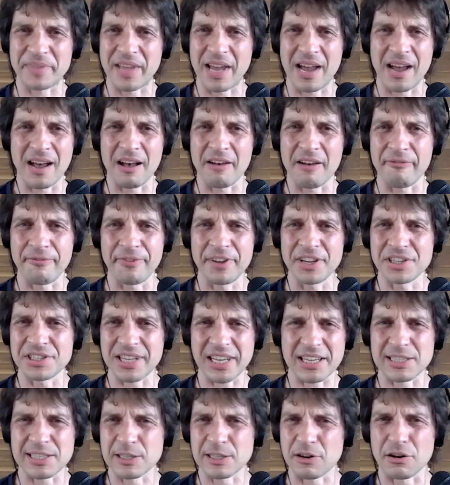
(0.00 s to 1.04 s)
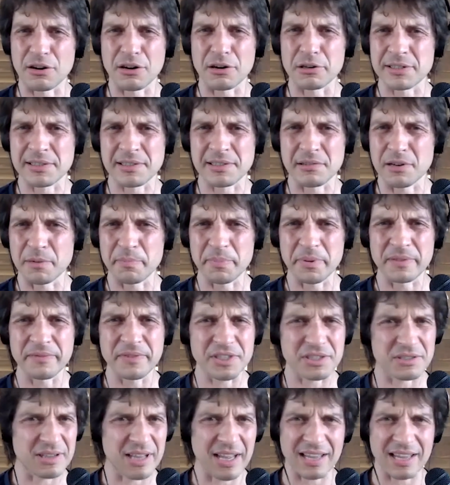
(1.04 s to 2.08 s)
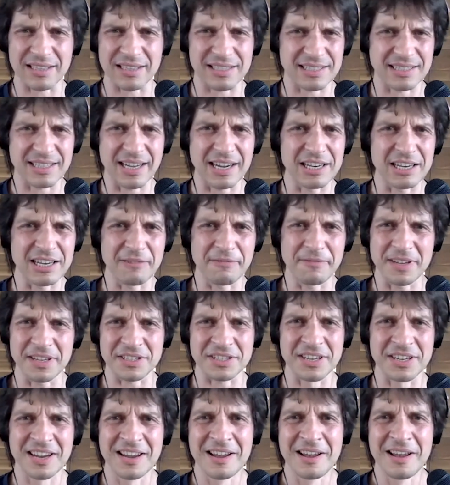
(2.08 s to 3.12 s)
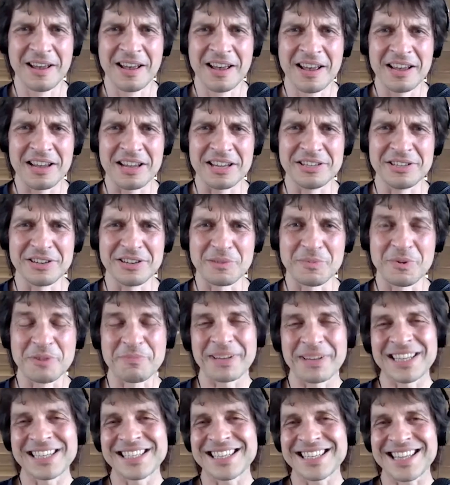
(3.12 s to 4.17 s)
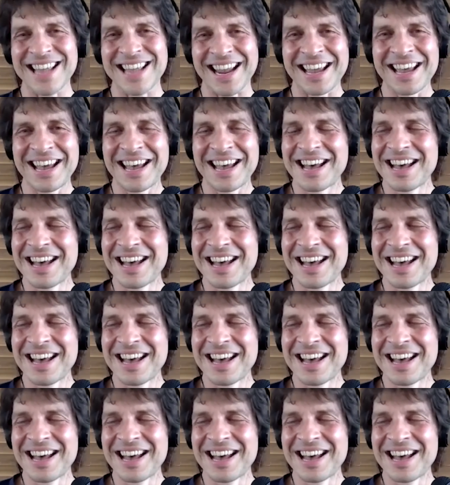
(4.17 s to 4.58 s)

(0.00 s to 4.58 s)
a fish, like a scorpion fish, or like this tiny fish in your book. But this is like,